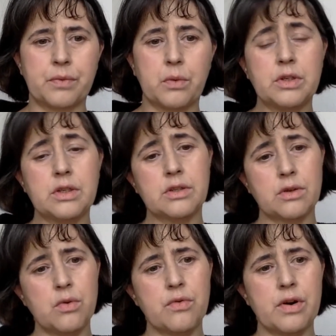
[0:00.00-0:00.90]
which is
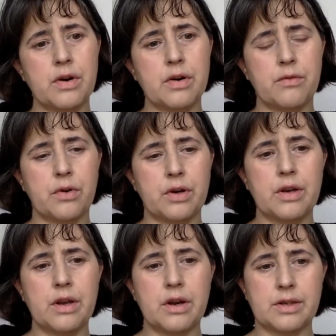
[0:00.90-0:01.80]
over 14
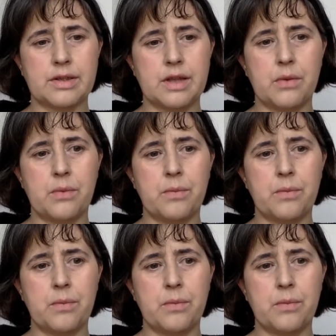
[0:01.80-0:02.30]
years now